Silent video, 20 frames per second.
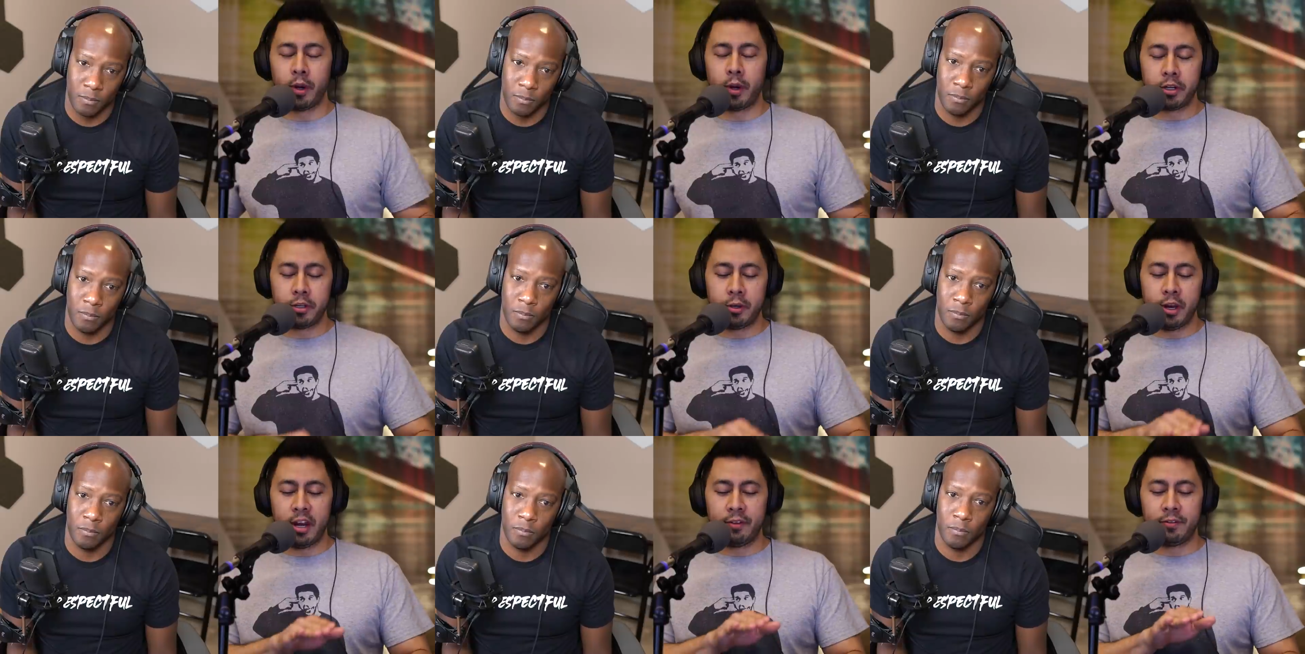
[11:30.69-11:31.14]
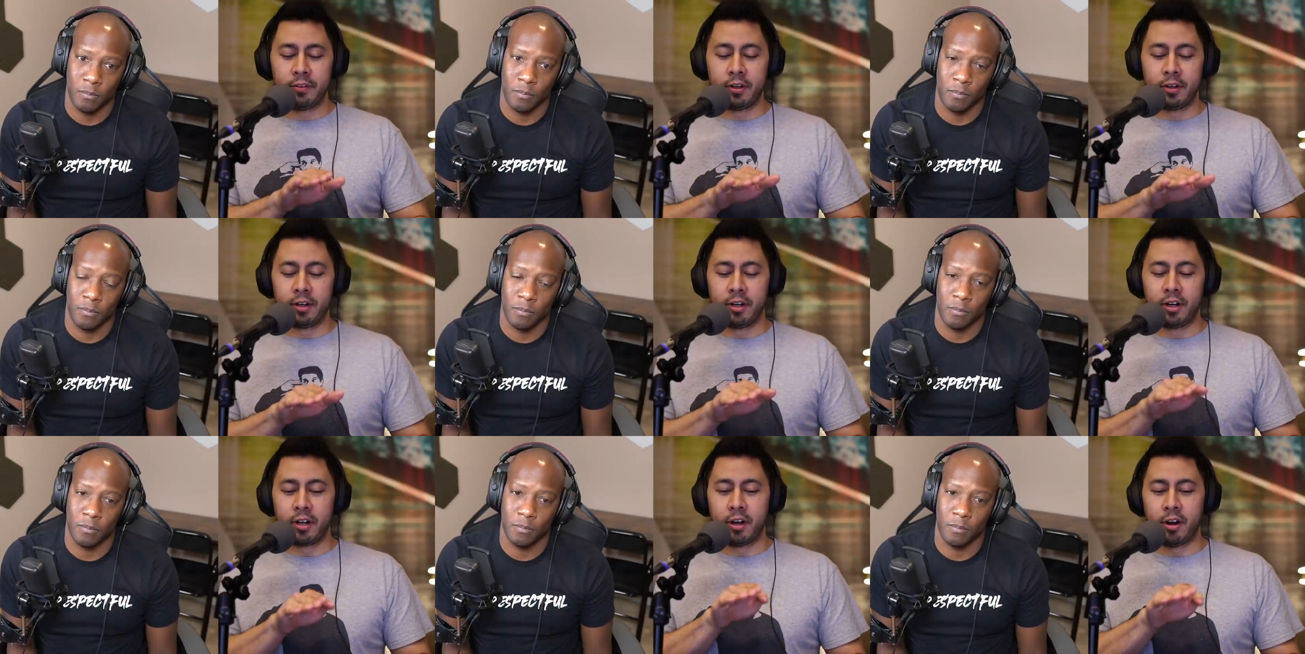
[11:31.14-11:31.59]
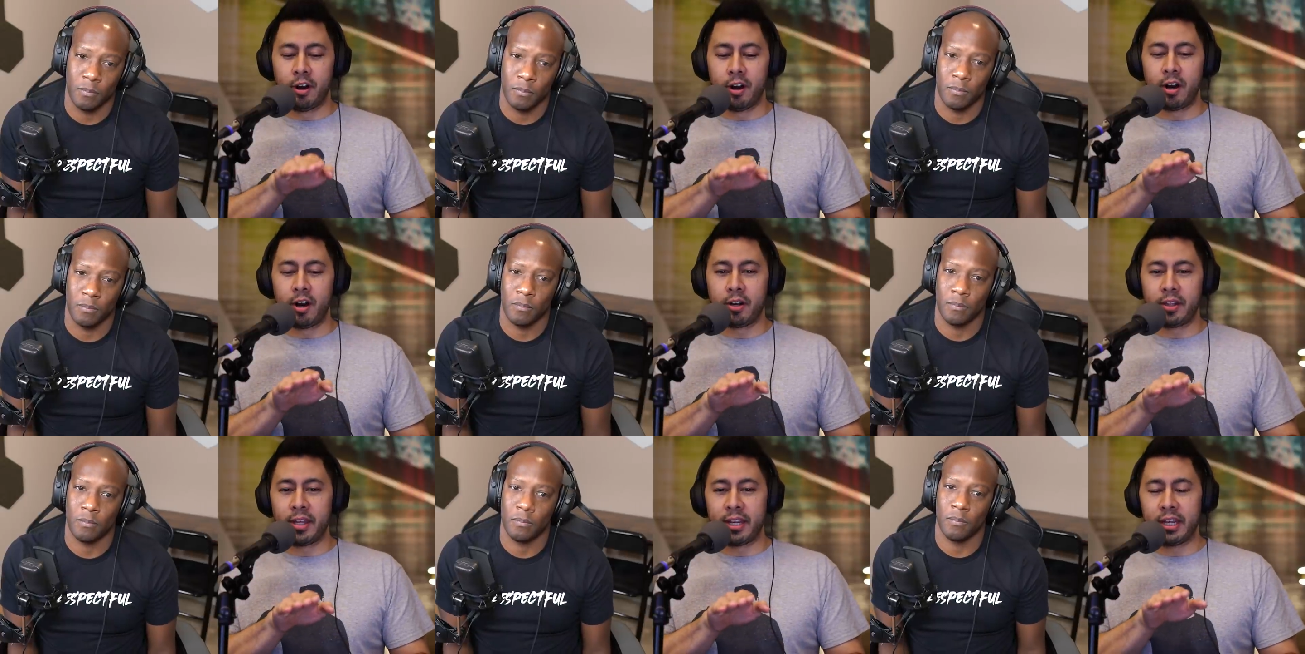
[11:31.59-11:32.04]
Speaker 1: where you have a, a
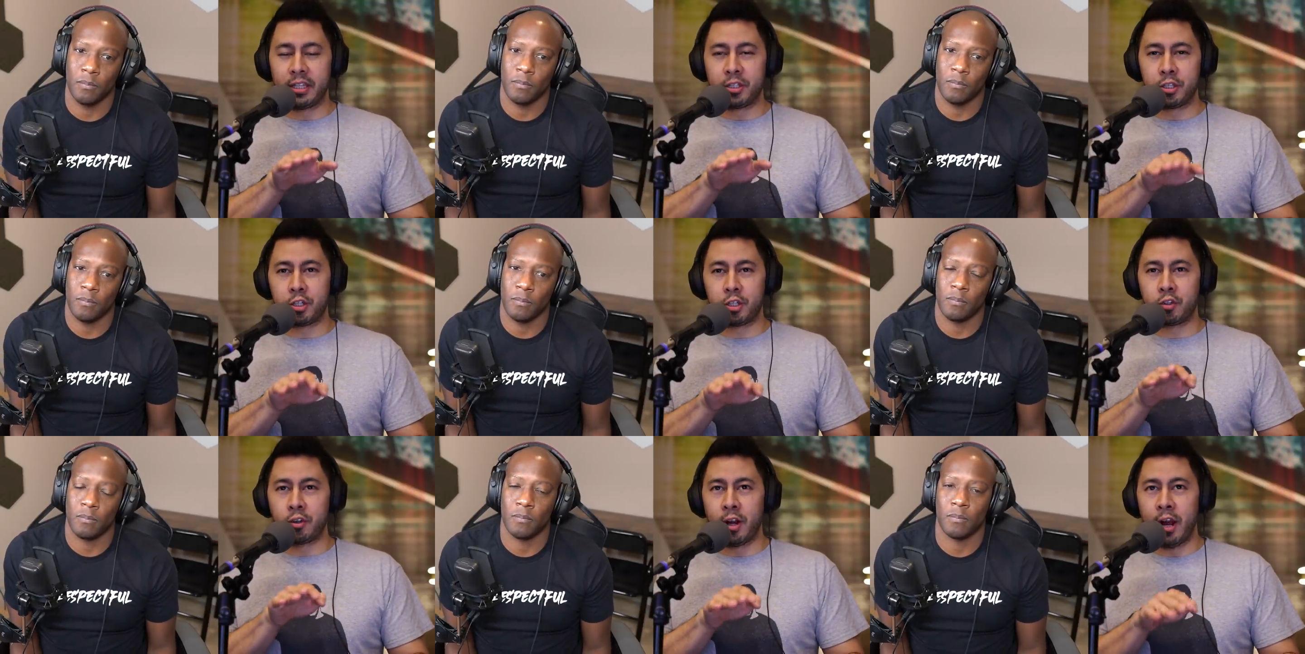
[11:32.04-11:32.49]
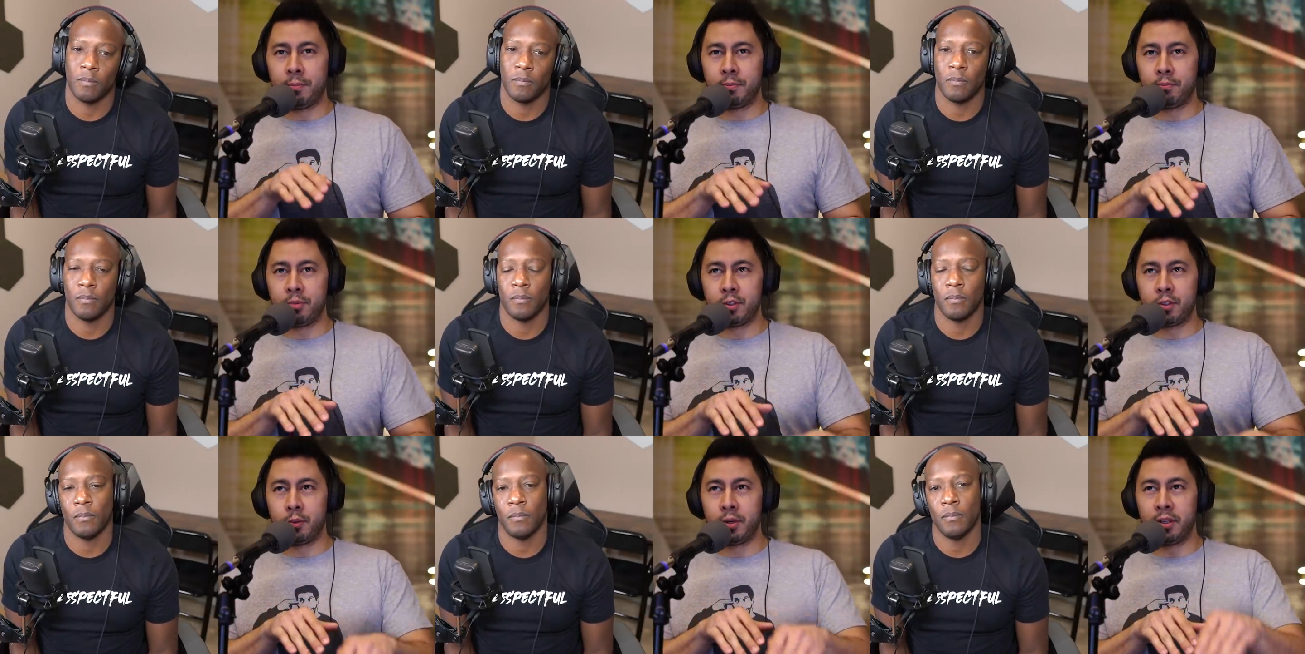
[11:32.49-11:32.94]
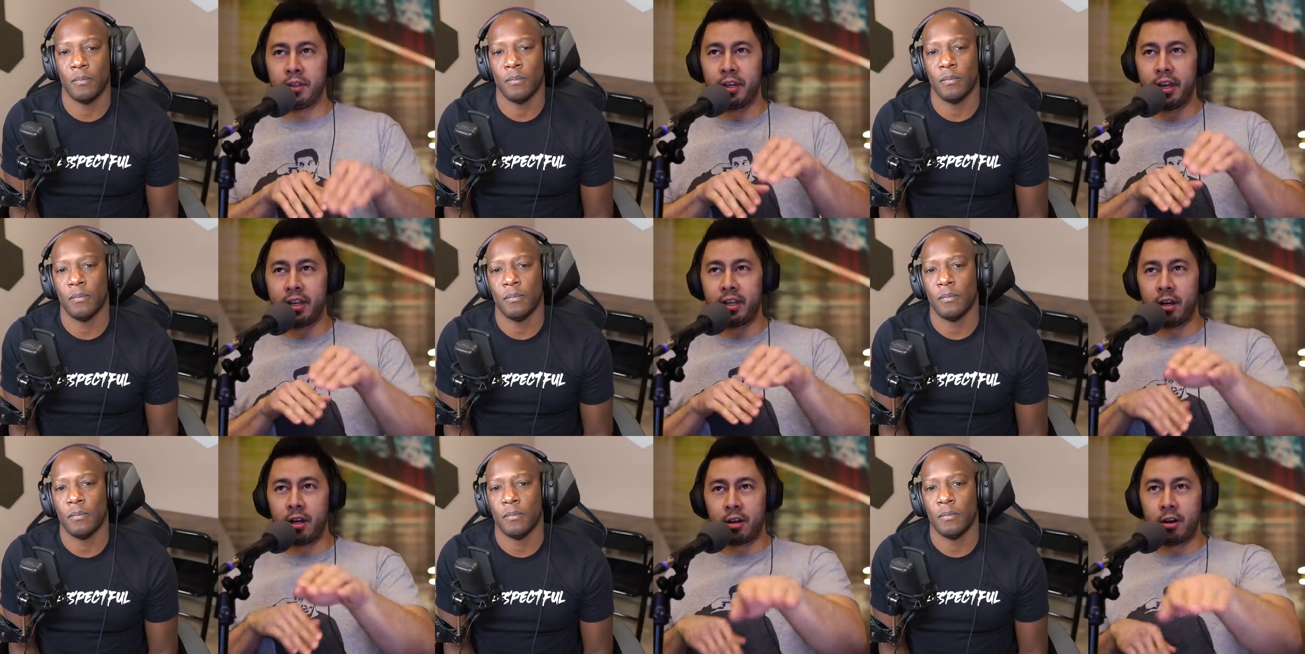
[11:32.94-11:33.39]
car that gets trapped
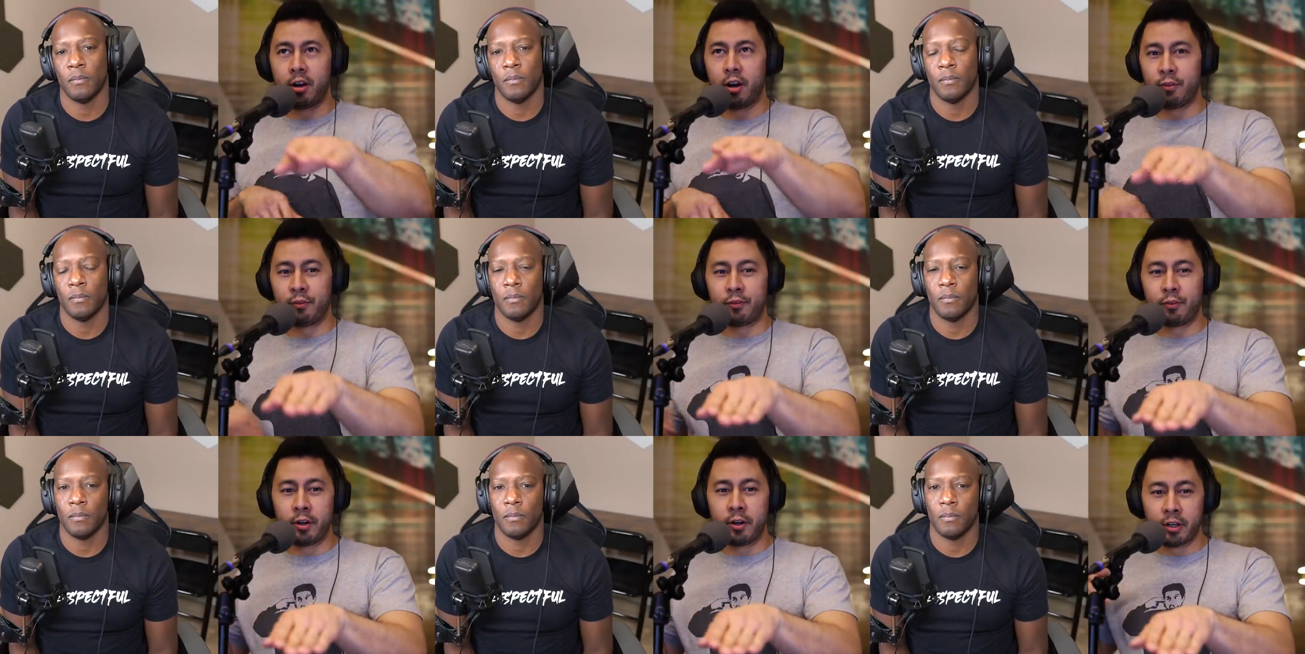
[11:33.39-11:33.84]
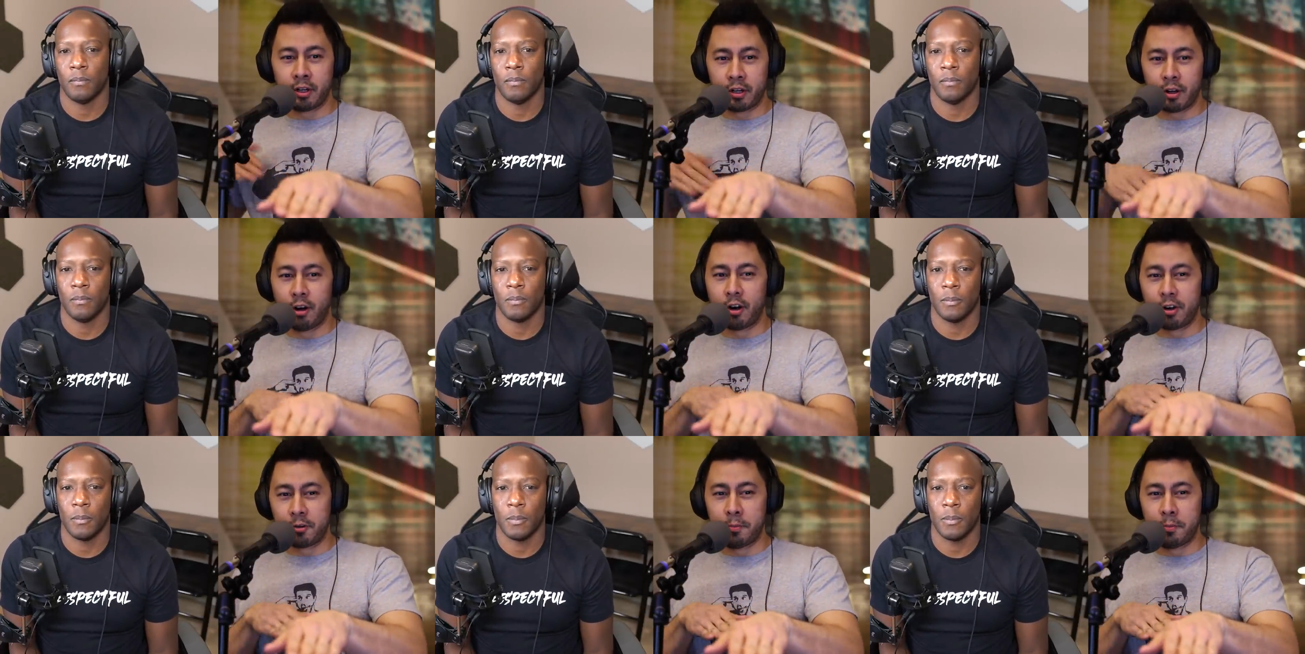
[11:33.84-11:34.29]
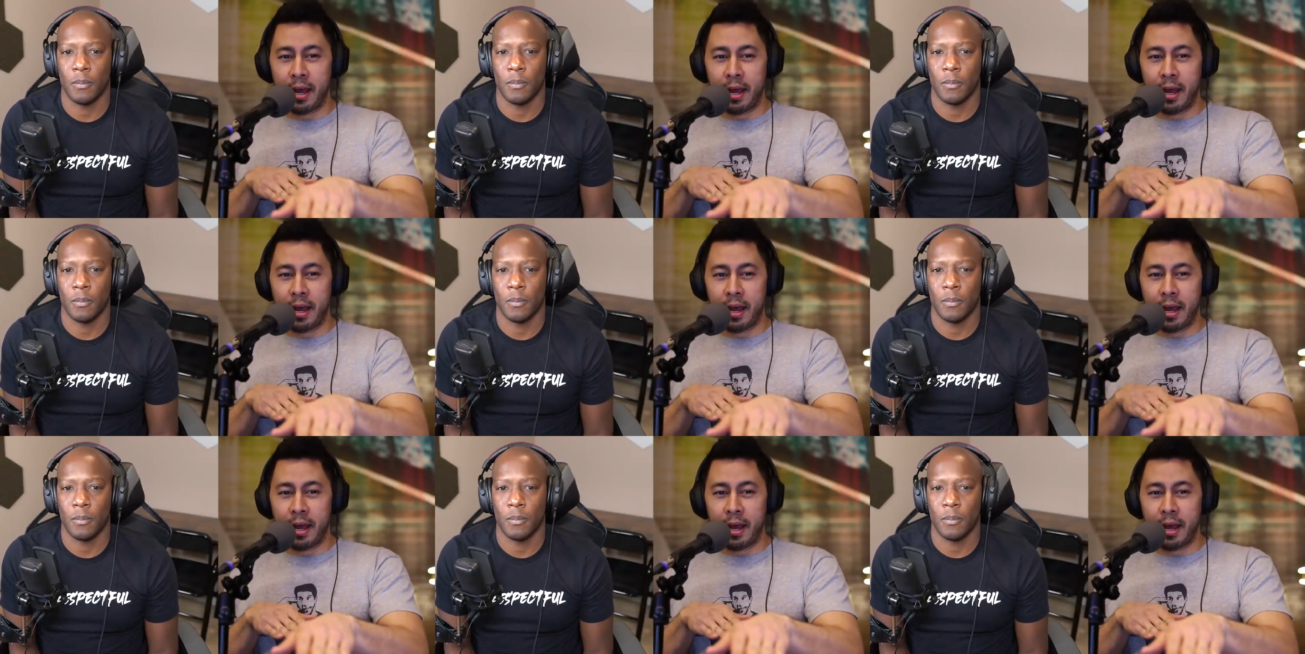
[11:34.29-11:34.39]
between like a car in front and a car in